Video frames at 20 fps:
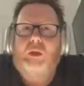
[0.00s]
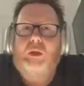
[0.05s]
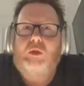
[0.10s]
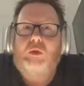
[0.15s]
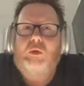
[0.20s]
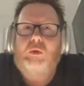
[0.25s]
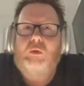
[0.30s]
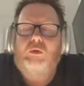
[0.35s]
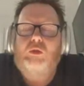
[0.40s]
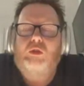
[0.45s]

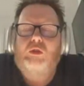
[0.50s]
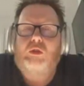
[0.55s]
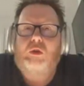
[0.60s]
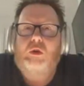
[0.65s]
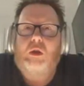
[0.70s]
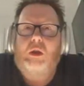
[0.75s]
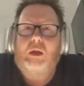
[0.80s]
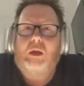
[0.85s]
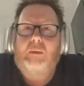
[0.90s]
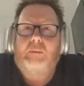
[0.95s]
when you
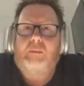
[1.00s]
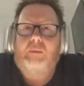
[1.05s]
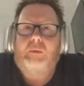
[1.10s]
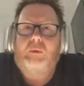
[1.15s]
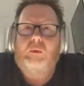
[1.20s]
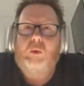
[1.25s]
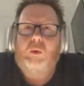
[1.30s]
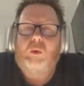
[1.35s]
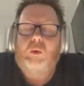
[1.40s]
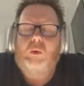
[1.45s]
describe
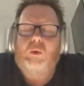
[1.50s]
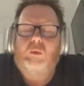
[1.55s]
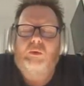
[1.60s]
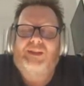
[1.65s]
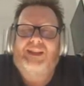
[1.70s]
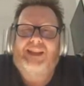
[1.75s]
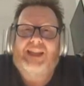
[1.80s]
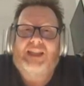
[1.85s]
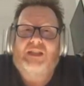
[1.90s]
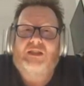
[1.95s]
or
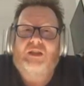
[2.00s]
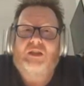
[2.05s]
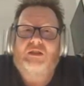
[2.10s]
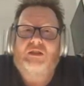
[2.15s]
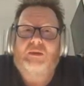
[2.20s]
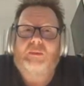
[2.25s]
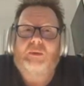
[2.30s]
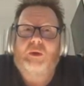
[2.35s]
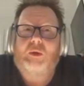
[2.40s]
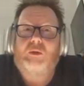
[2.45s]
list, I
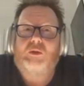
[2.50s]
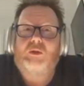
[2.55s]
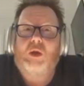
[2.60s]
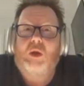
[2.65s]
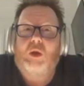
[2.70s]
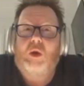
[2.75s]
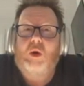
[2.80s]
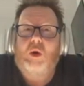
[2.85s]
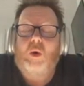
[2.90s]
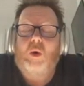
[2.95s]
suppose,
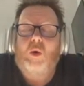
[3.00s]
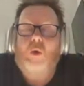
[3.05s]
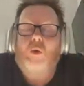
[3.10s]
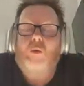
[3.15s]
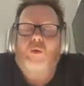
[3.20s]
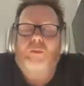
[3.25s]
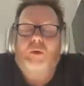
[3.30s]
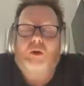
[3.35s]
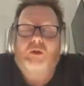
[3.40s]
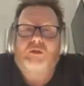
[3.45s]

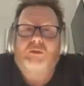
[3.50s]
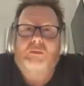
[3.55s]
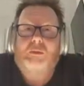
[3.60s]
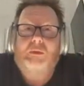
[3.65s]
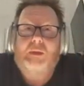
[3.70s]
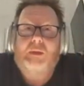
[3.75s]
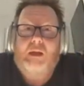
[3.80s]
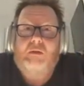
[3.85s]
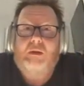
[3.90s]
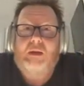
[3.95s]
all
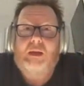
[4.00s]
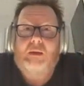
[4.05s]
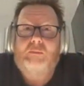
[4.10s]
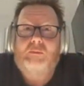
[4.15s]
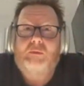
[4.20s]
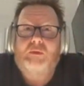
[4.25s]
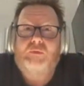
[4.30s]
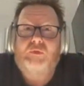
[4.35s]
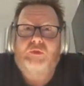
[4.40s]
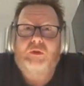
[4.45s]
possible
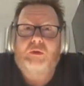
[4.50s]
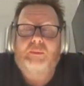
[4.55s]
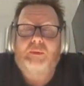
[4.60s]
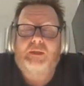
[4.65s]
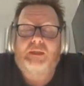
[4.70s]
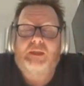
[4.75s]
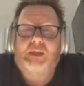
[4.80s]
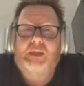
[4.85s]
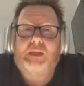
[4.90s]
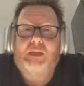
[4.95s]
outcomes for a
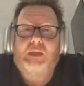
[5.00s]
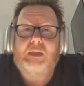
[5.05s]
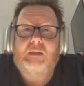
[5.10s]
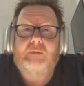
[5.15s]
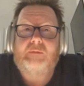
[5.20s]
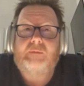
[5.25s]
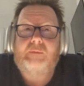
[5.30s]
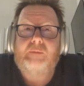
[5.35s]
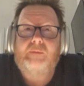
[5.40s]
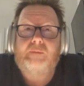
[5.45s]

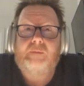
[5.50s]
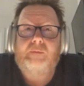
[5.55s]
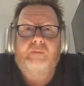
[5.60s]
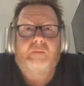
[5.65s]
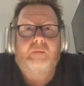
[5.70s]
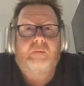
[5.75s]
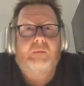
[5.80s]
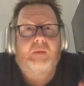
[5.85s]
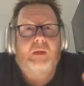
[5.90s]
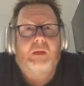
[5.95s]
particular
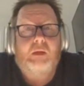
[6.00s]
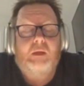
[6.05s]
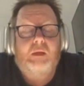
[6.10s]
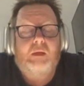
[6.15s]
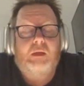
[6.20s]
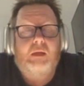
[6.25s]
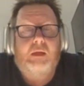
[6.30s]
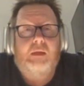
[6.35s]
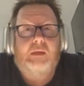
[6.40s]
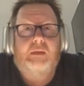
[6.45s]

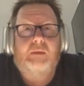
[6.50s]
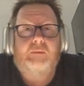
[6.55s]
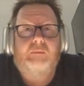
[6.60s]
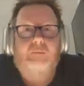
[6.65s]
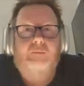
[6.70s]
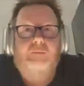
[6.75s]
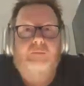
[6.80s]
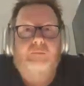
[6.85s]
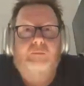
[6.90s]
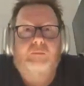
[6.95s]

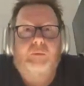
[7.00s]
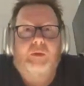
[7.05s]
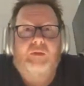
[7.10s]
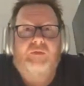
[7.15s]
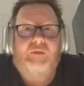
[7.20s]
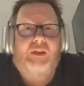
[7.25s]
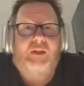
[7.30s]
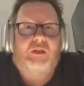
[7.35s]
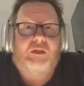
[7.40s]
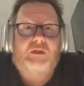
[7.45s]

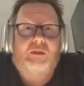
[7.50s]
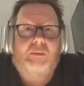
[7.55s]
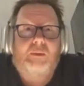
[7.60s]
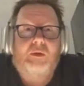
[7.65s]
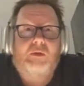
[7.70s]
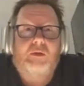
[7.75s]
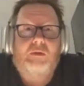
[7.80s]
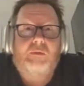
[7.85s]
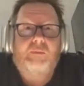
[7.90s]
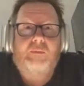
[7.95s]
event, I
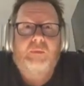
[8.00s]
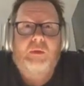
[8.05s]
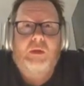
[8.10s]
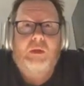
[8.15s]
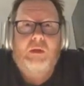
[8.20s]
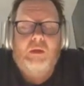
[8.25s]
suppose.